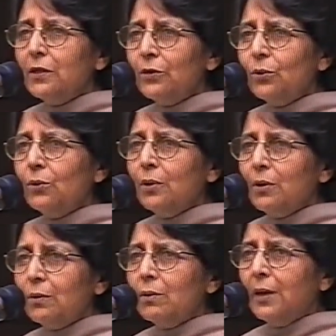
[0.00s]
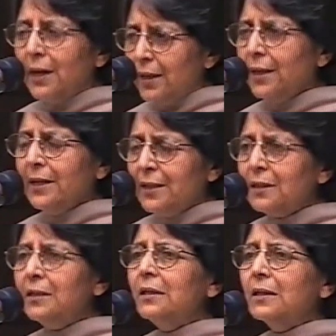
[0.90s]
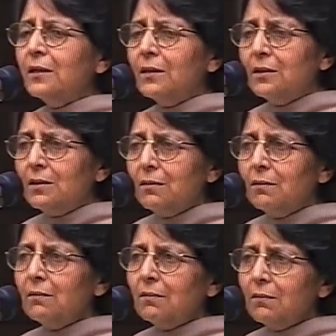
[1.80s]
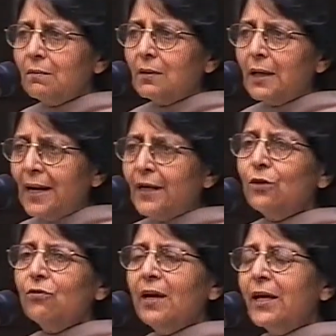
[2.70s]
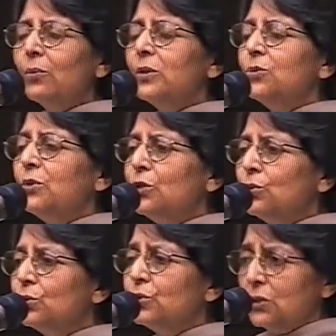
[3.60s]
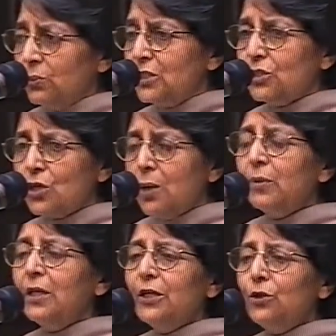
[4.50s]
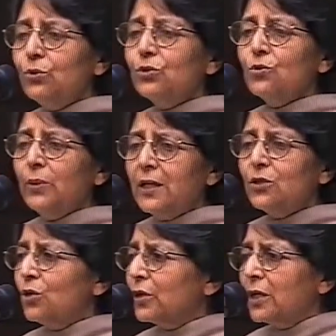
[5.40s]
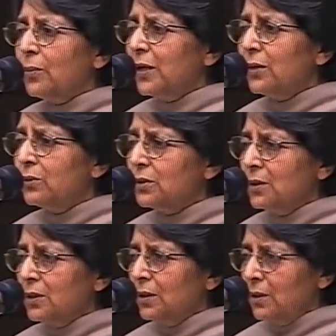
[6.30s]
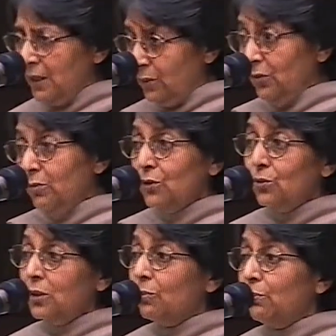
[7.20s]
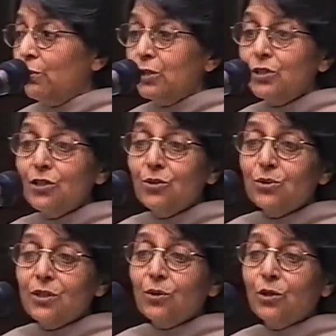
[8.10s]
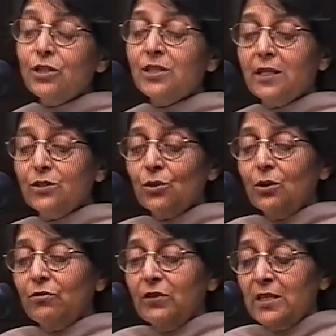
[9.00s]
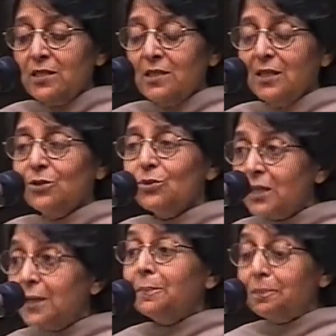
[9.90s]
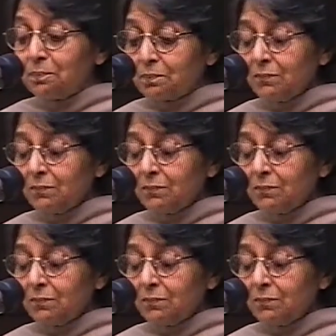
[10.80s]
you know, in the kind of language we use, which is commonly used when talking about, and we've been doing prostitutes and courtesans all of yesterday and today,